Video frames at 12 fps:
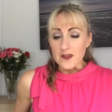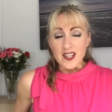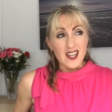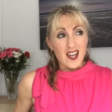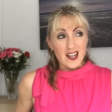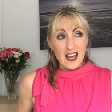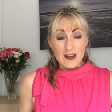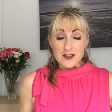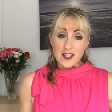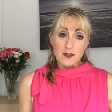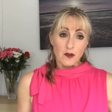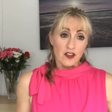Yeah,
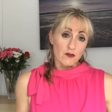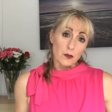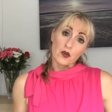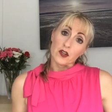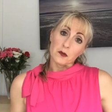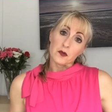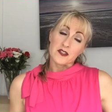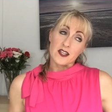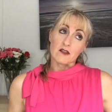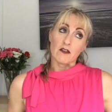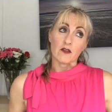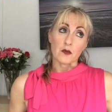cloudy, weather report. You always need a
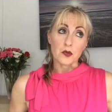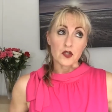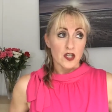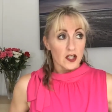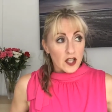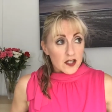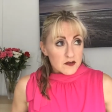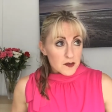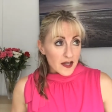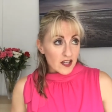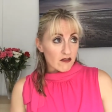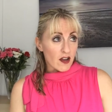weather report, don't you? It's a
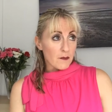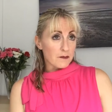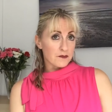bit grim.